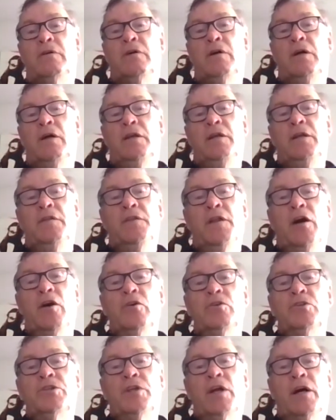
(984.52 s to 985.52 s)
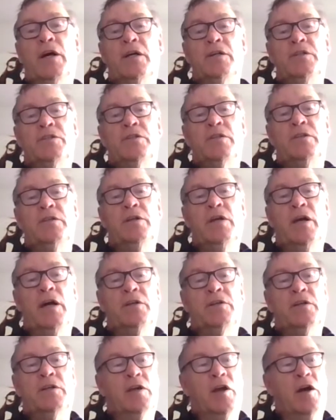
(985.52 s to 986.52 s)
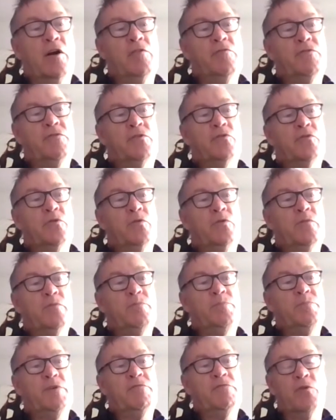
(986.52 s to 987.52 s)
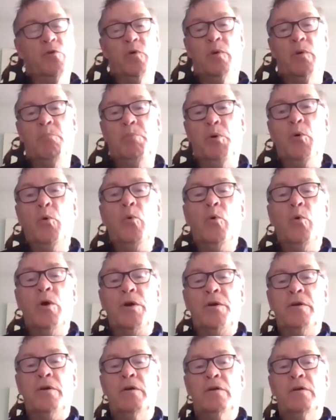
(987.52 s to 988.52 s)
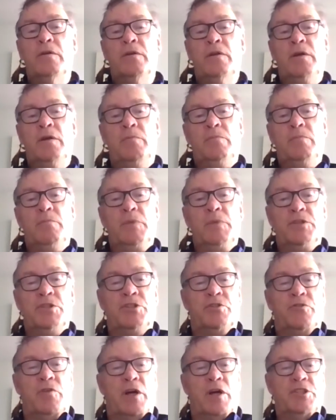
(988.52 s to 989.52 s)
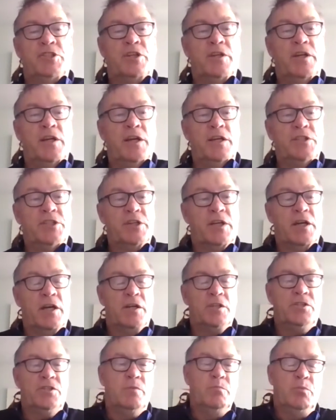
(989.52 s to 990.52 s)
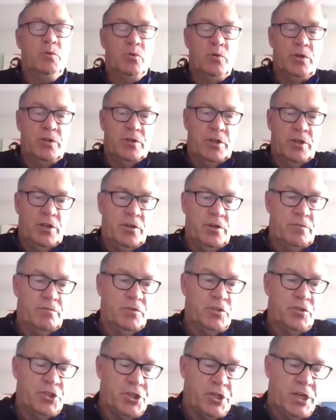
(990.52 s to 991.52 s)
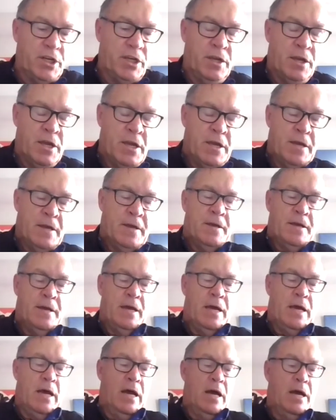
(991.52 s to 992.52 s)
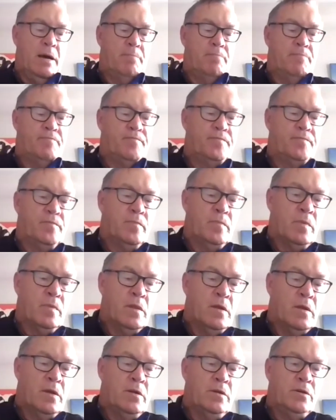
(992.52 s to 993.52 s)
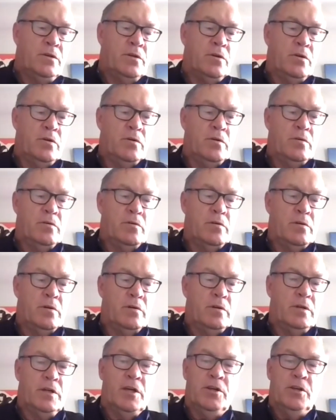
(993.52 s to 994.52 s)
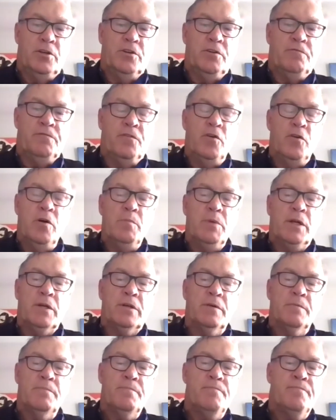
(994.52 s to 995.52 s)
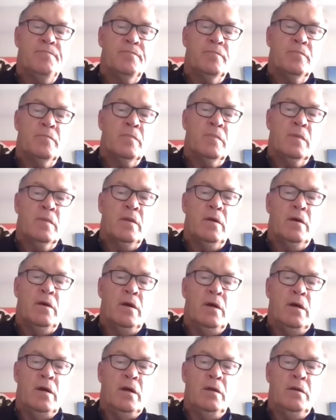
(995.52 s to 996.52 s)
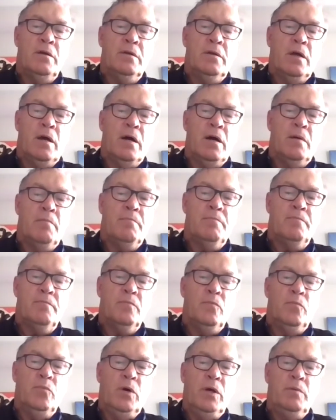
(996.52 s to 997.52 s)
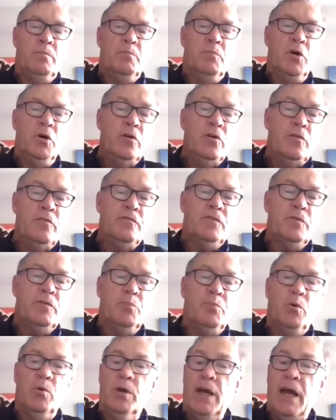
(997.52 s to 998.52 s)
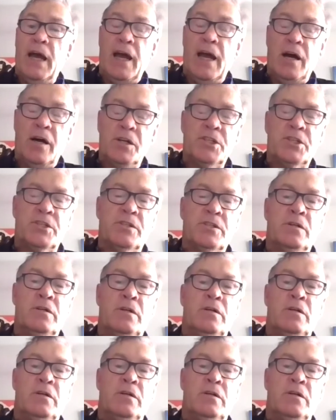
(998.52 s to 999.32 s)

And in those days, you had to go through before a board, the administration and education board at the university, to get a deferment. And we'd moved, bought a house.